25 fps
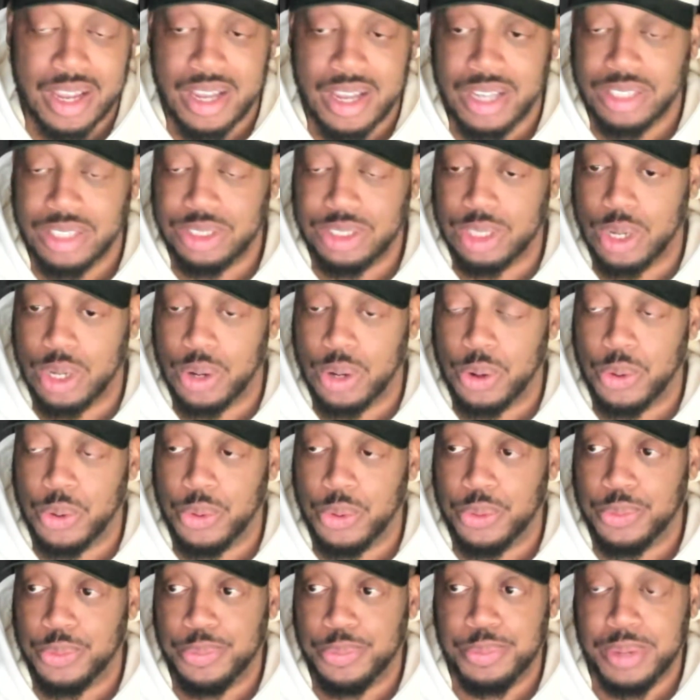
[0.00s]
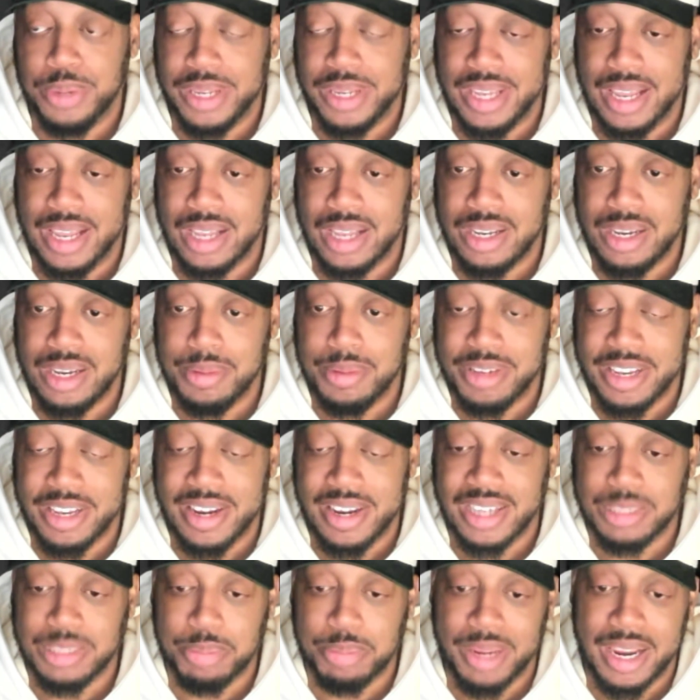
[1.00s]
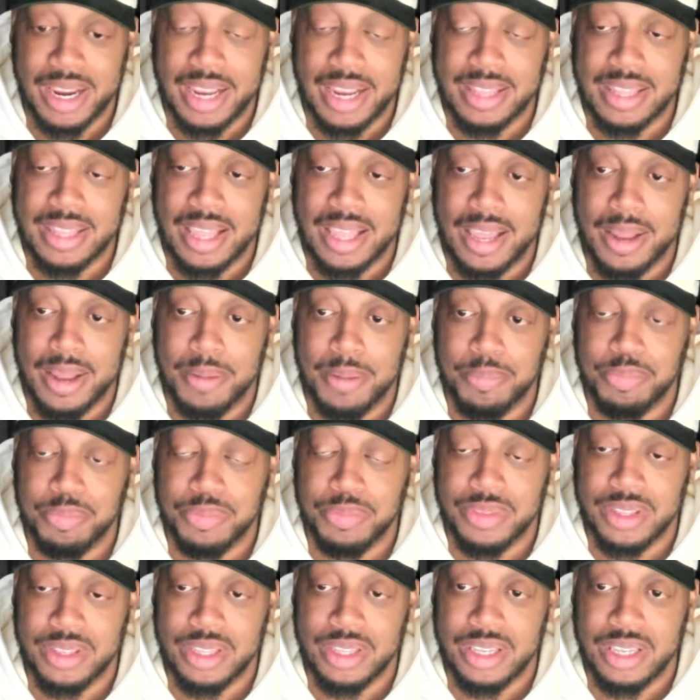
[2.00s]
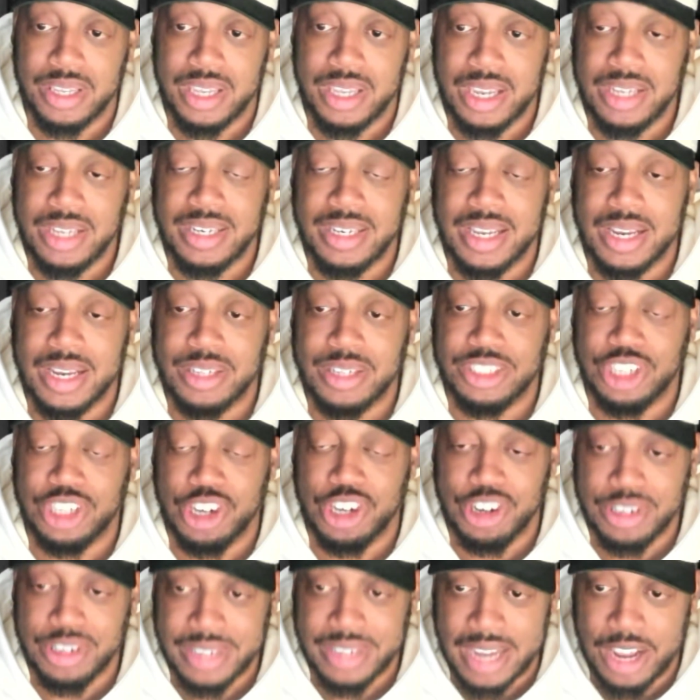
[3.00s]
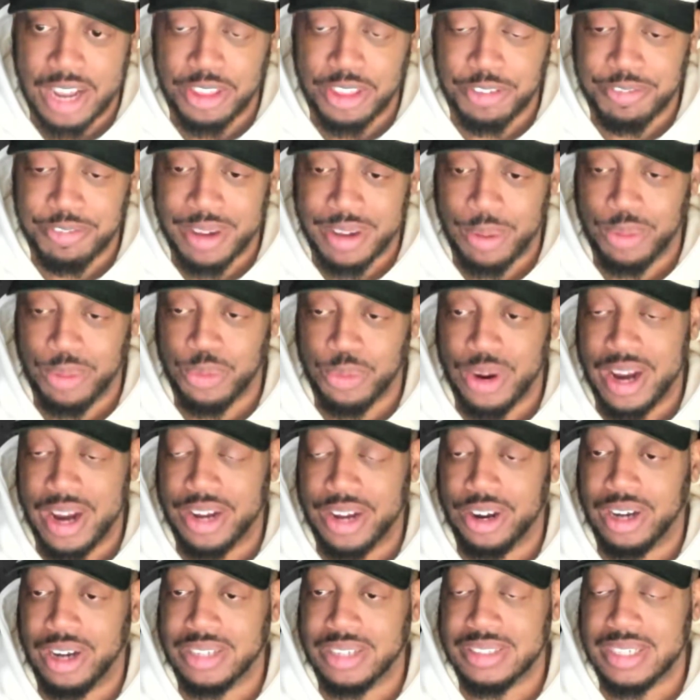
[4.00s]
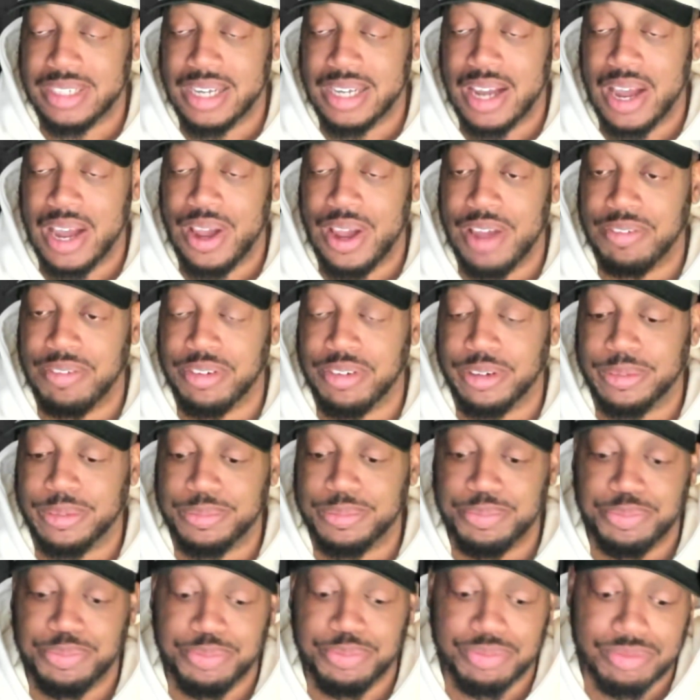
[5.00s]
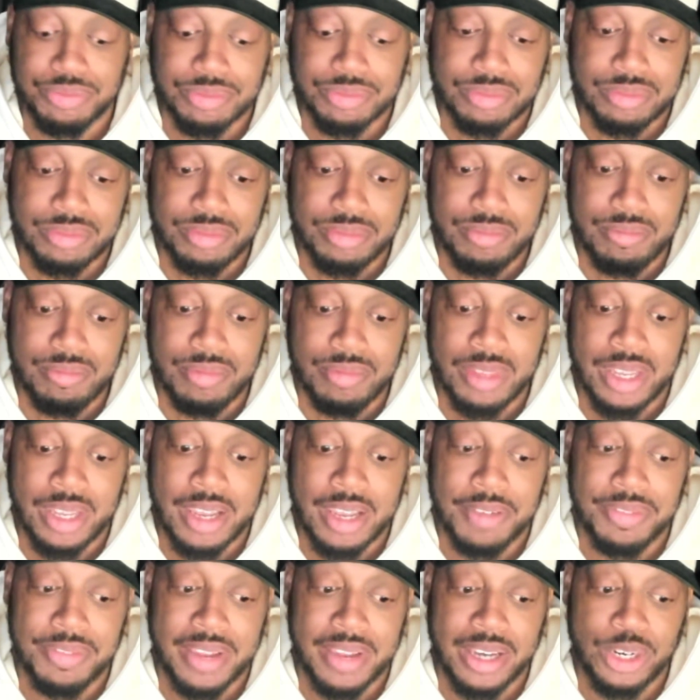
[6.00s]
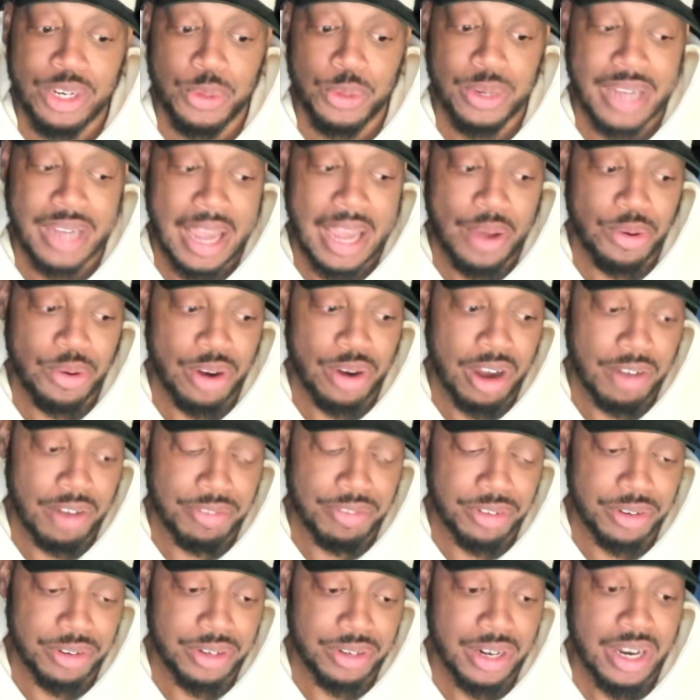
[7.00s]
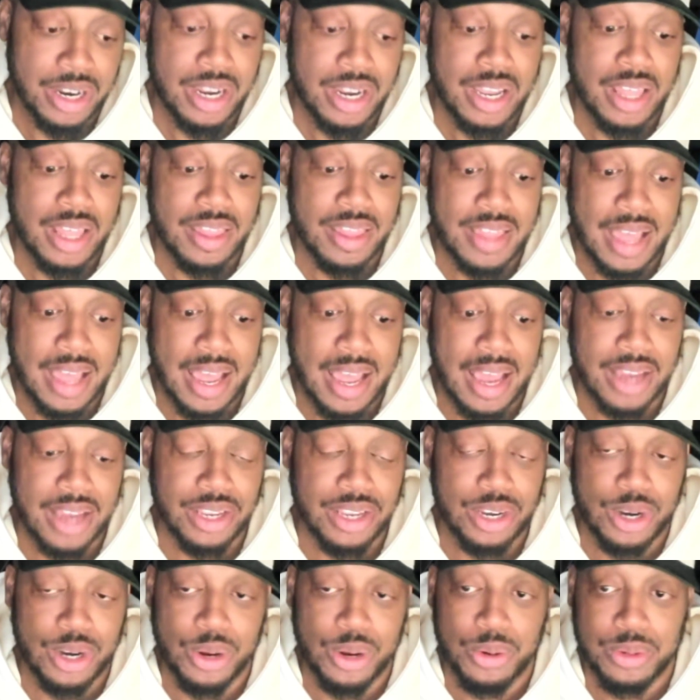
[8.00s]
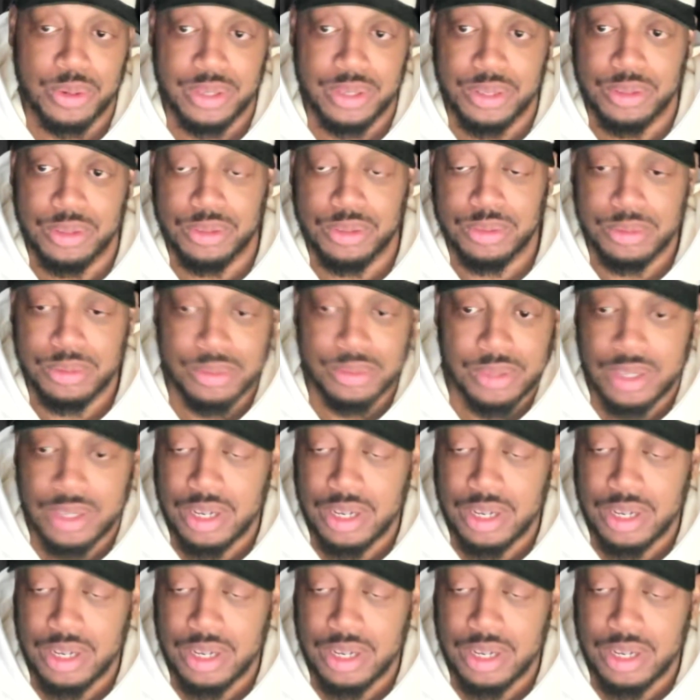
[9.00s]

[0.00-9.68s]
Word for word: So, but yeah, he did explain that he did turn down the fight with Ryan Garcia. However, if they do a counter offer, that, you know, he'll